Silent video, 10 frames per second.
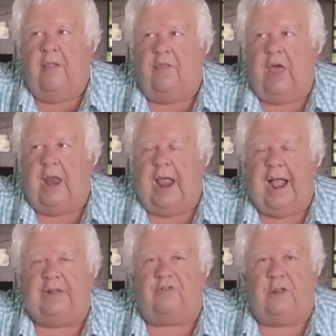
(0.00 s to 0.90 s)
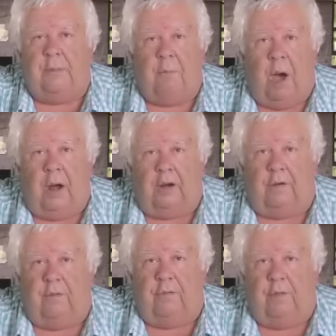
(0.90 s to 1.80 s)
that actually
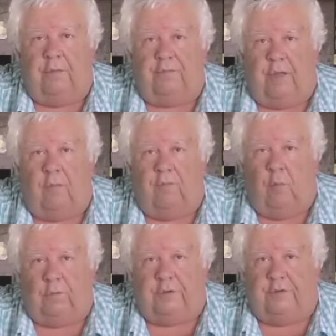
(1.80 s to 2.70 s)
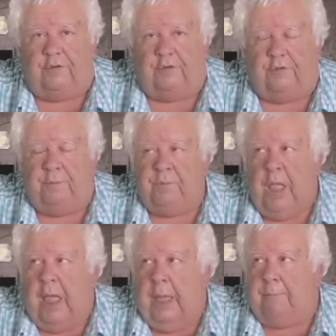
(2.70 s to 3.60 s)
monitor the cell voltages,
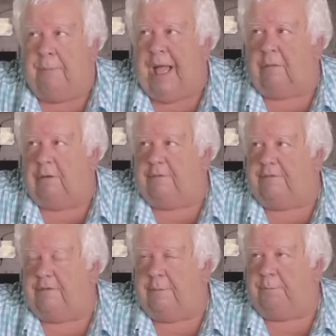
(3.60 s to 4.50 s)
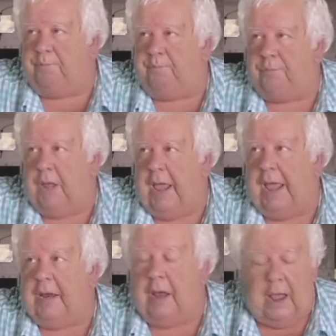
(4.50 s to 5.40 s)
balance them,
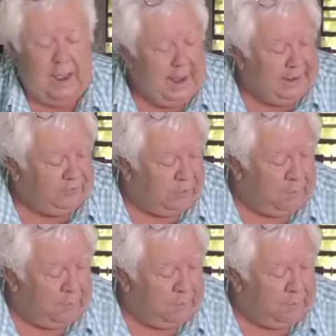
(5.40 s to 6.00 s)
and actually